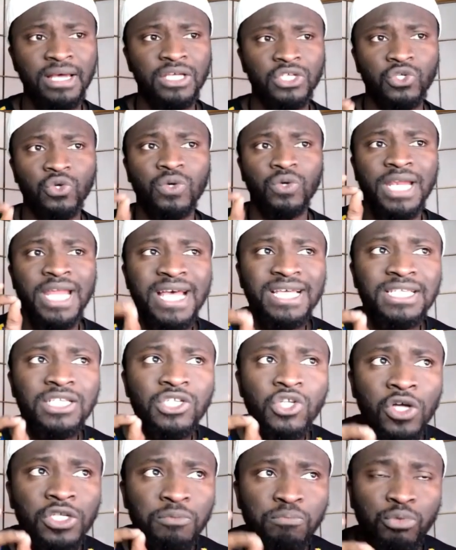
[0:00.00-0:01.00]
So let's
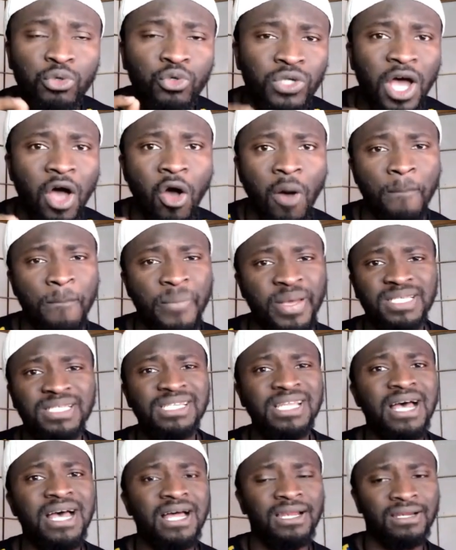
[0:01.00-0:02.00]
not put our
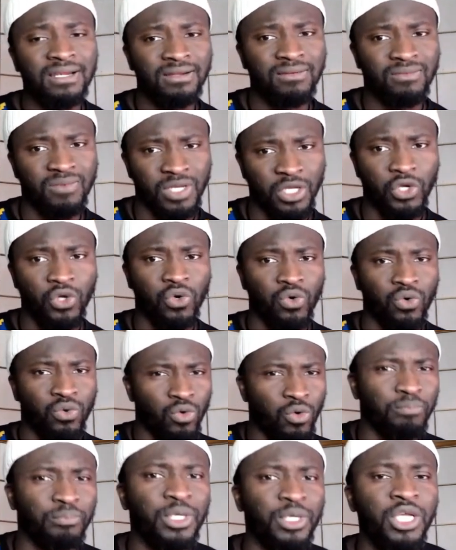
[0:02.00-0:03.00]
personal, you know,
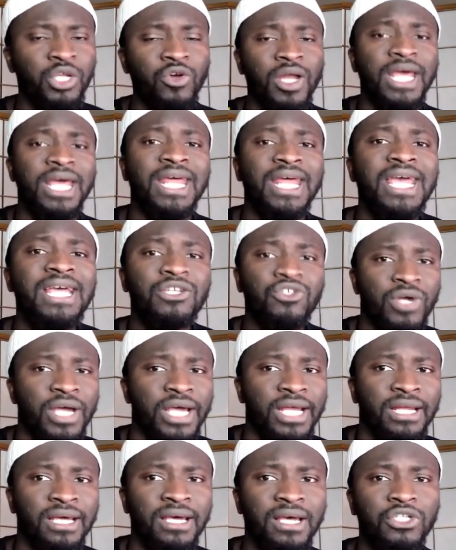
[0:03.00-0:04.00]
opinion and
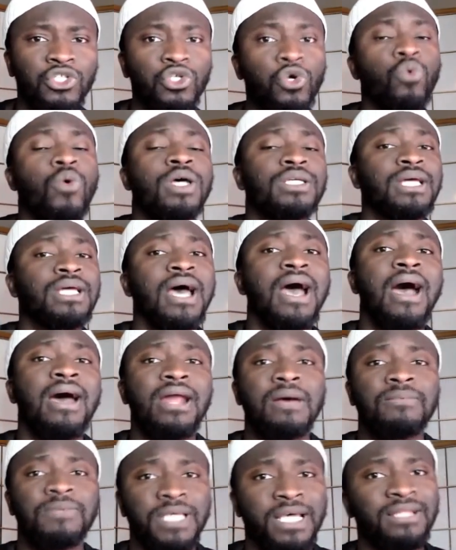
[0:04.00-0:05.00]
hatred towards the
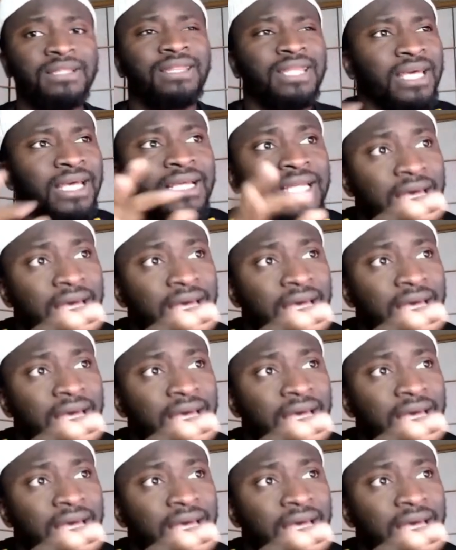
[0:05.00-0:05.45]
Arabs and think